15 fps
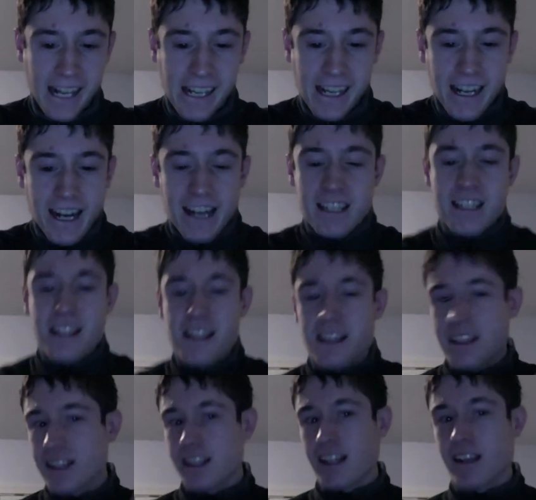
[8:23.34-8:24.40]
I didn't
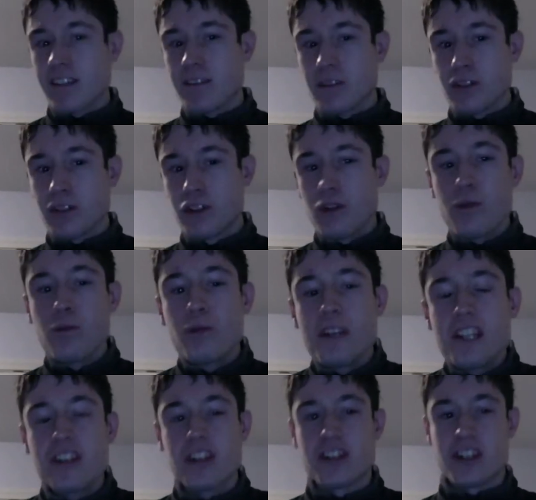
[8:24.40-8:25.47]
do
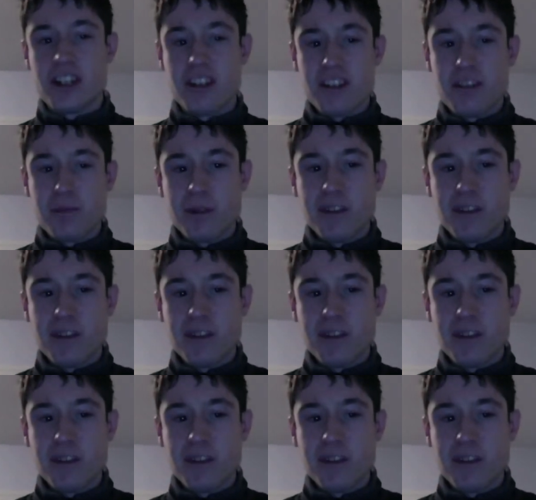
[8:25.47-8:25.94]
research into this movie.